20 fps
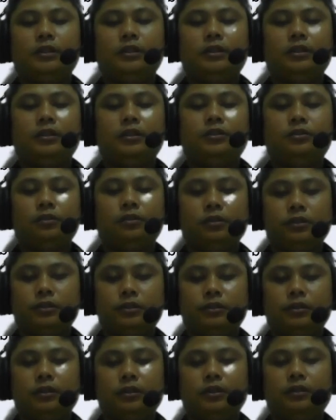result
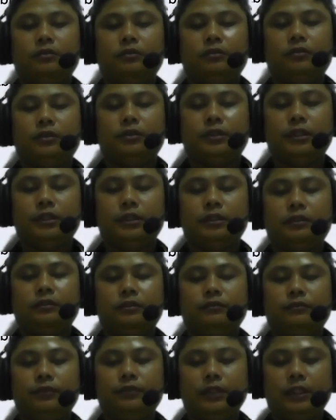did
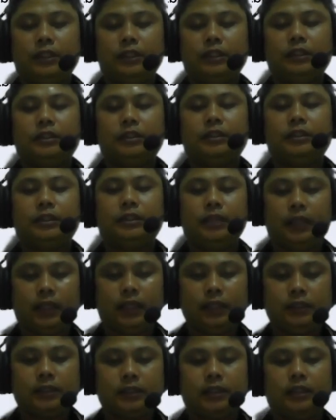we
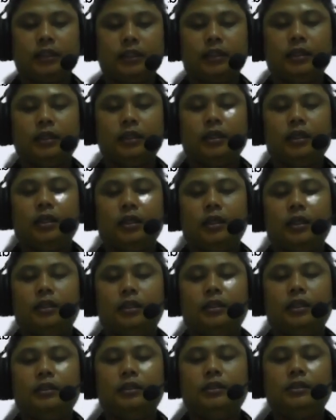get.
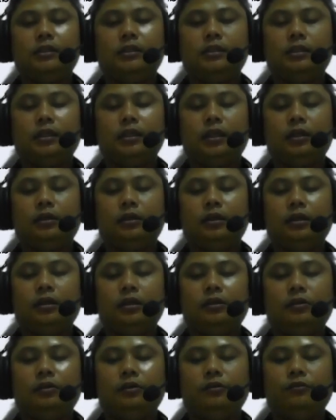This is
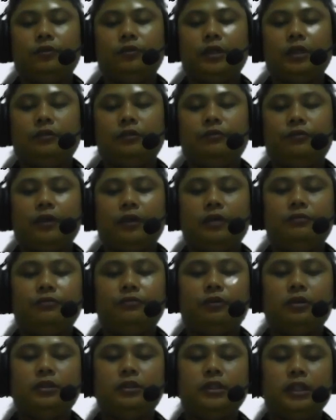we can find
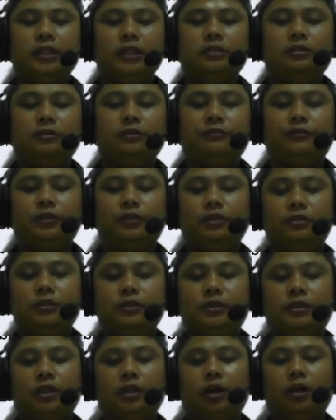for the
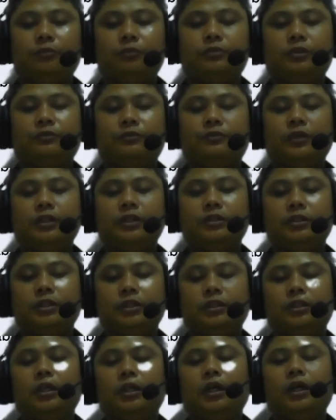interviews,
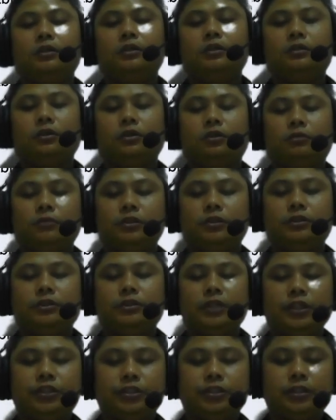observation,
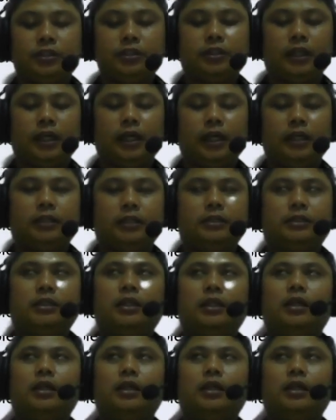documentation, and